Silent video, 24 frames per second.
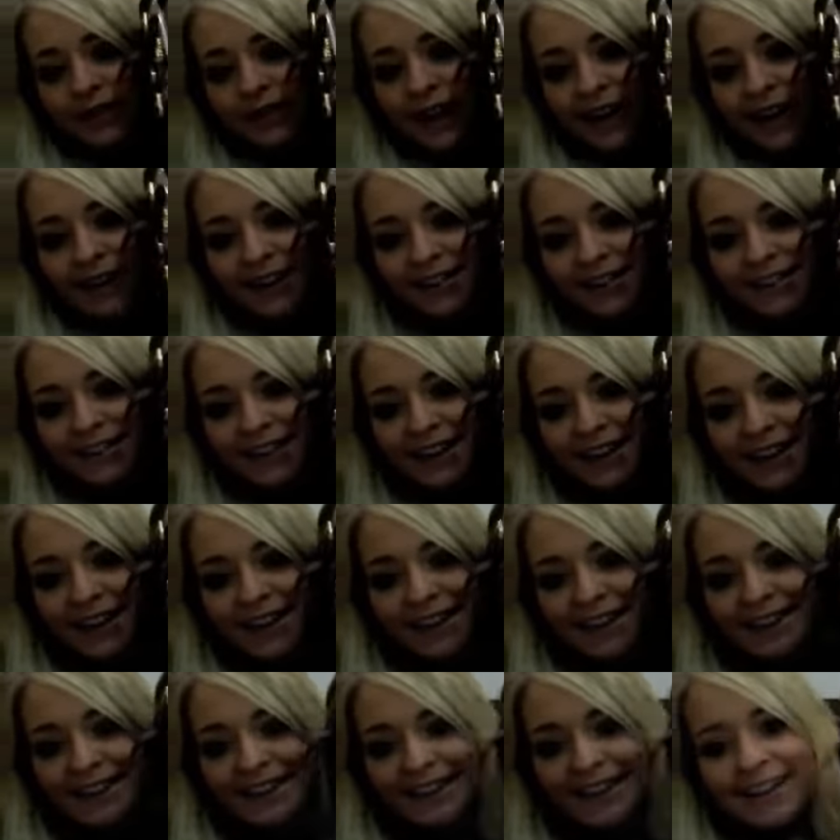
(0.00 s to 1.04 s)
down the
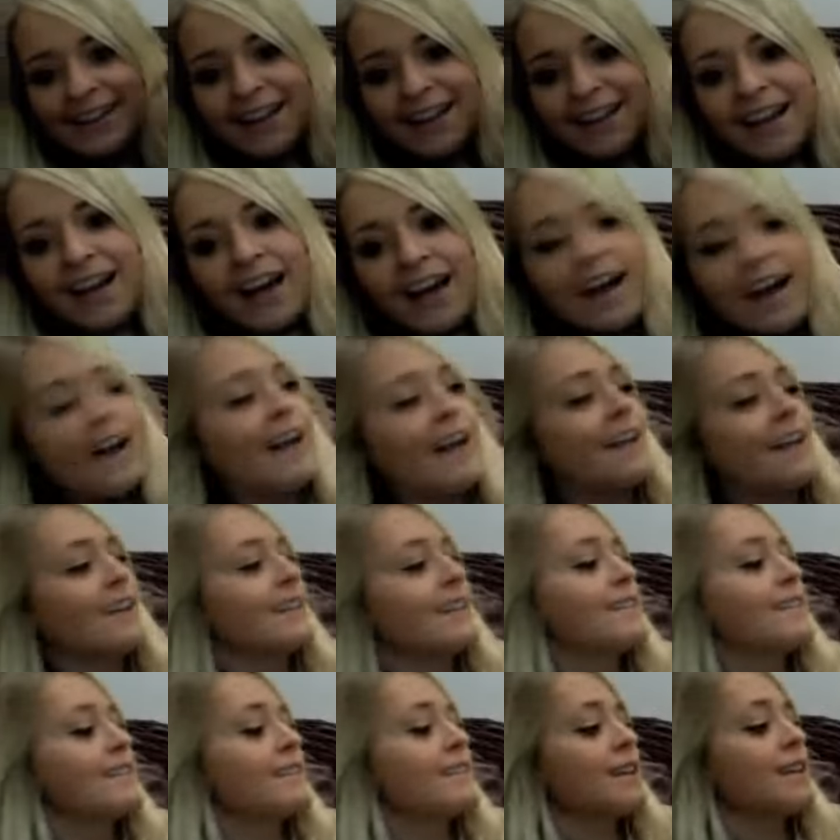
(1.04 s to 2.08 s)
side,
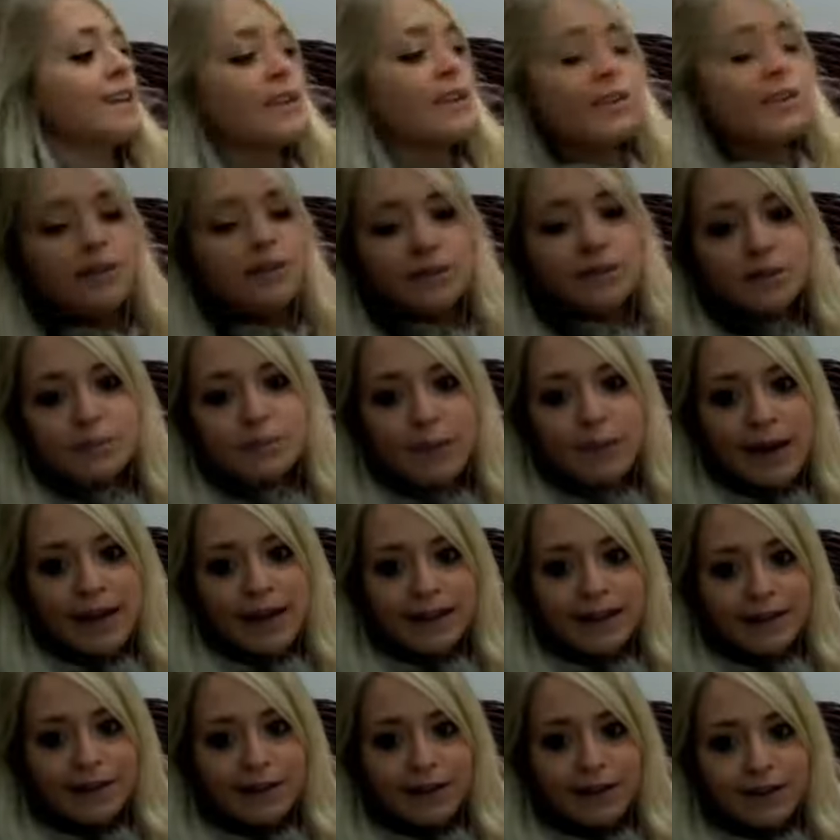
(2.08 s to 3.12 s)
and a huge
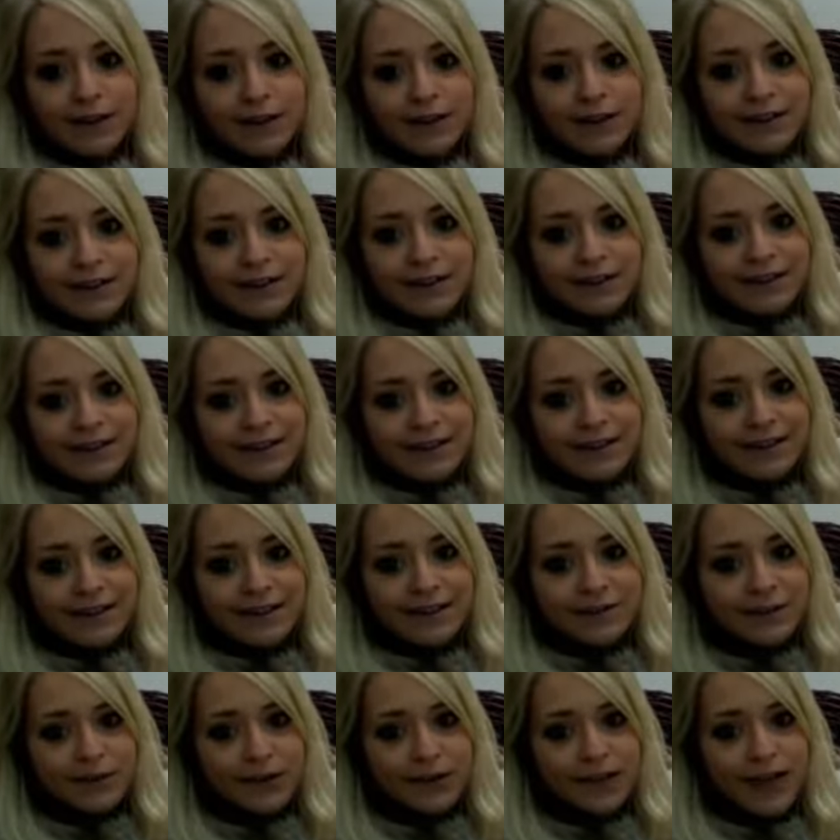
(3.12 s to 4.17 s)
padlock that
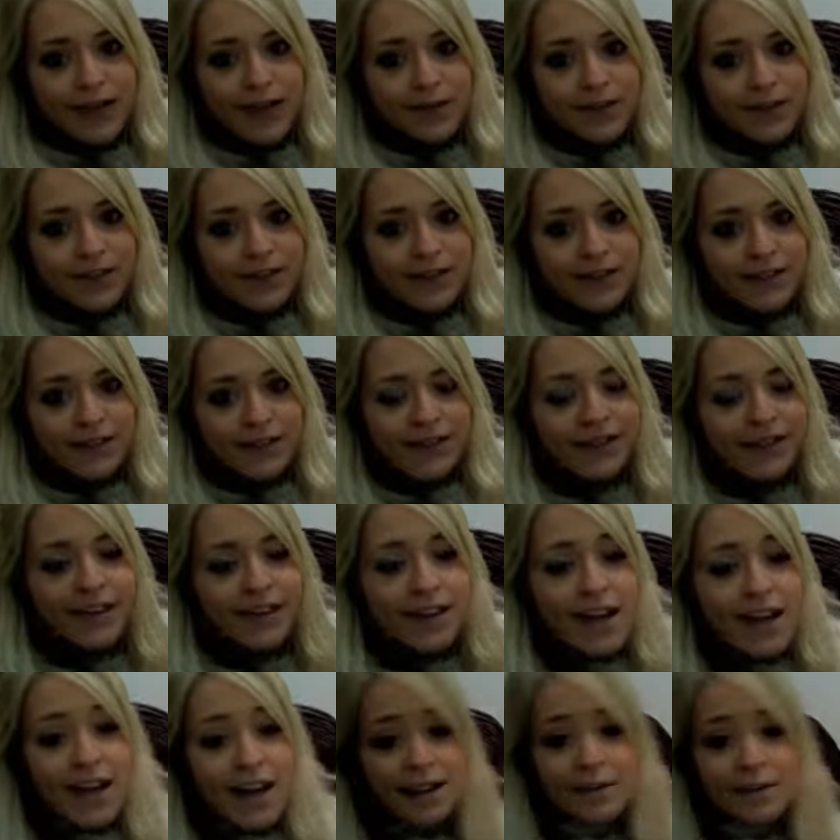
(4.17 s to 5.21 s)
is really heavy.
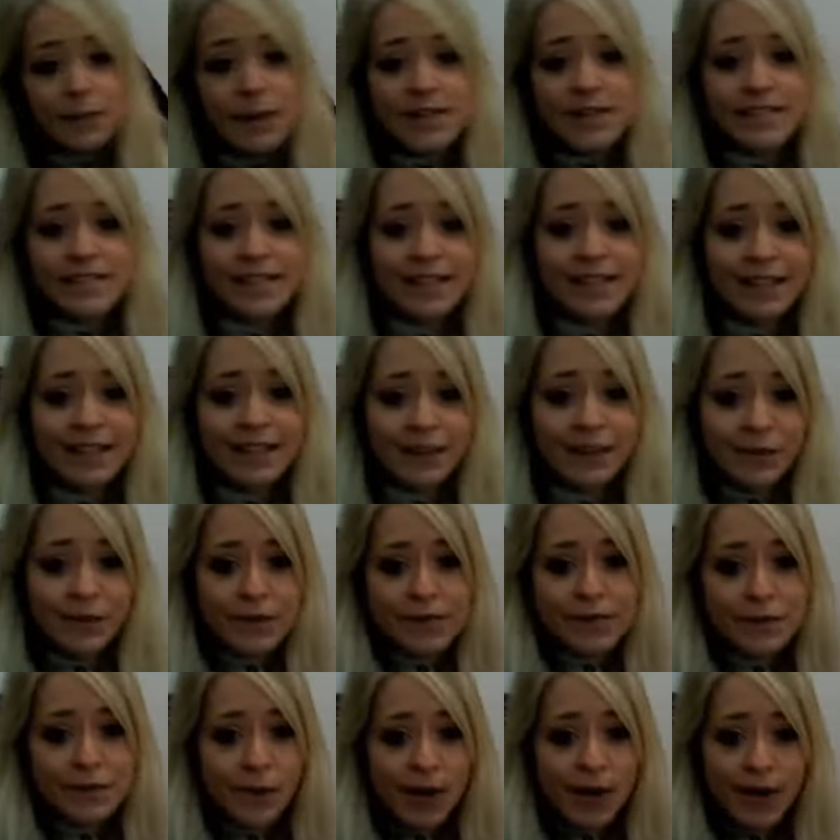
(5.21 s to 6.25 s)
And basically the
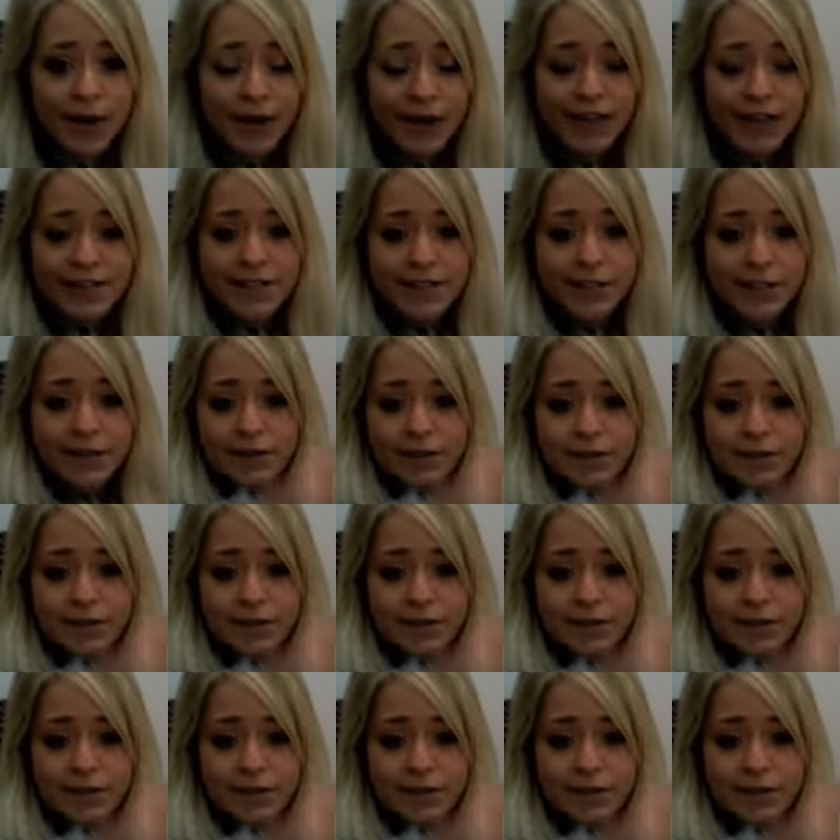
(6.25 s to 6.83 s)
reason why I don't get to use